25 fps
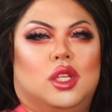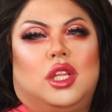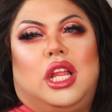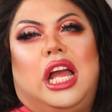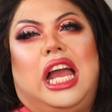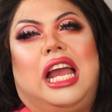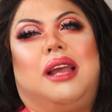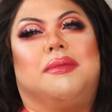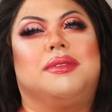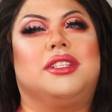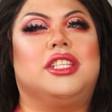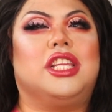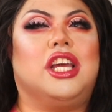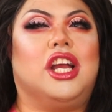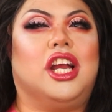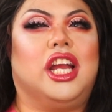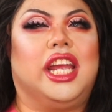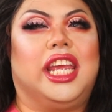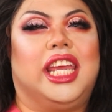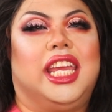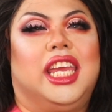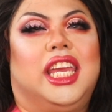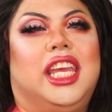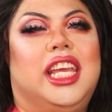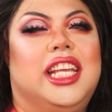I'm
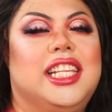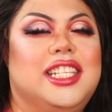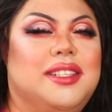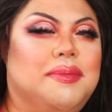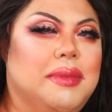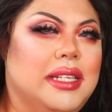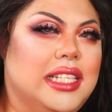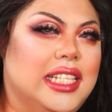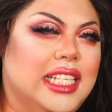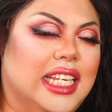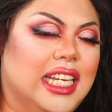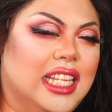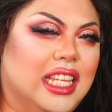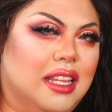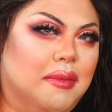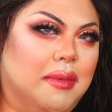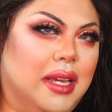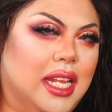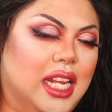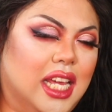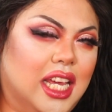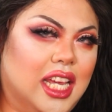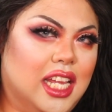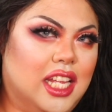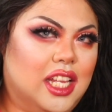sorry, he's busy at the
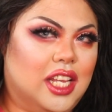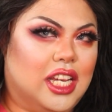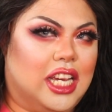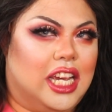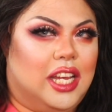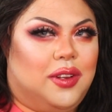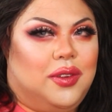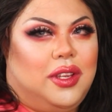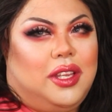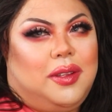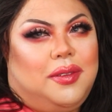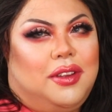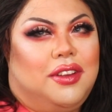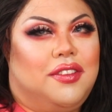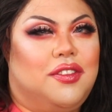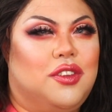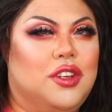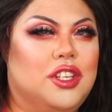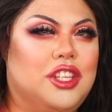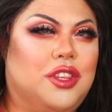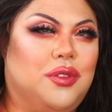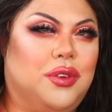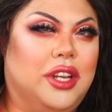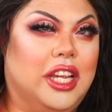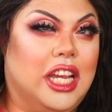minute. Can you meet him for
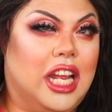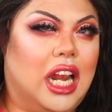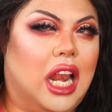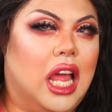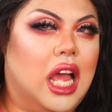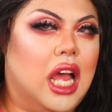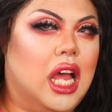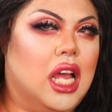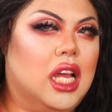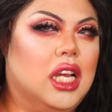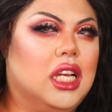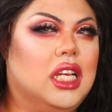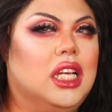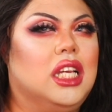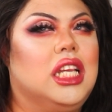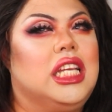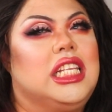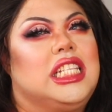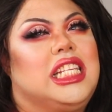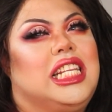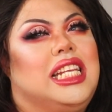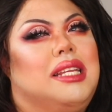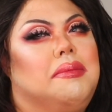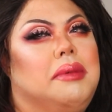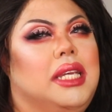3 o'clock? He's
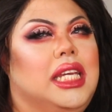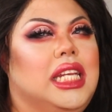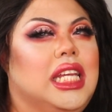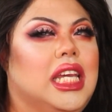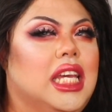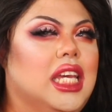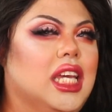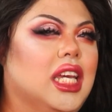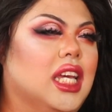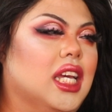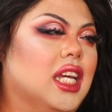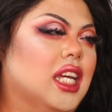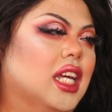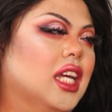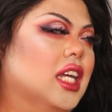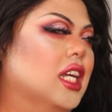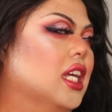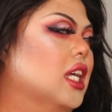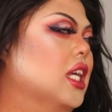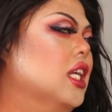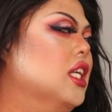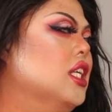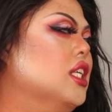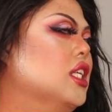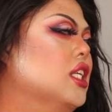in a meeting.
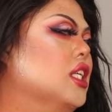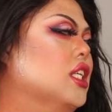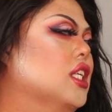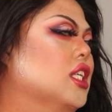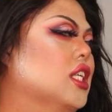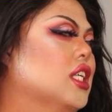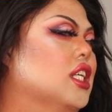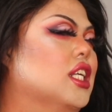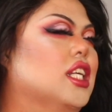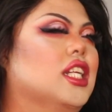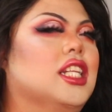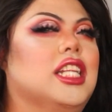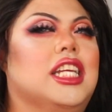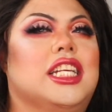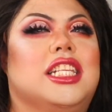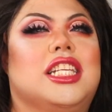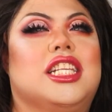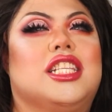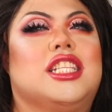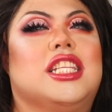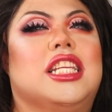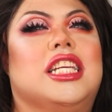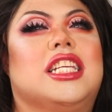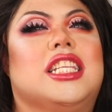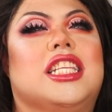This
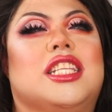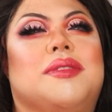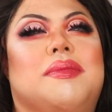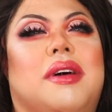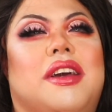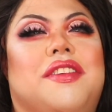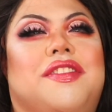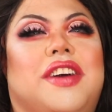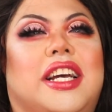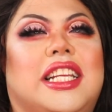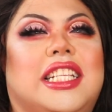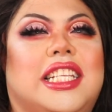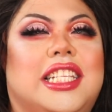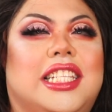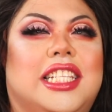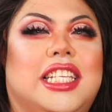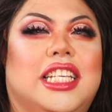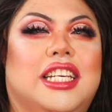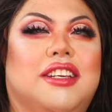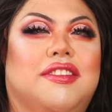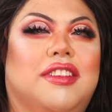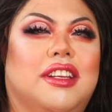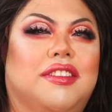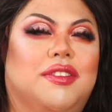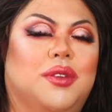is my fantasy
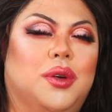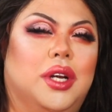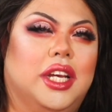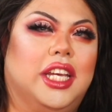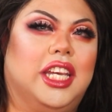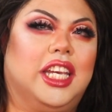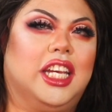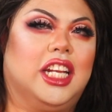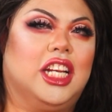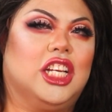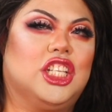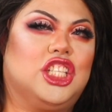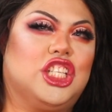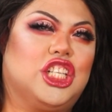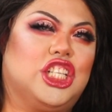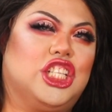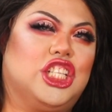of working in a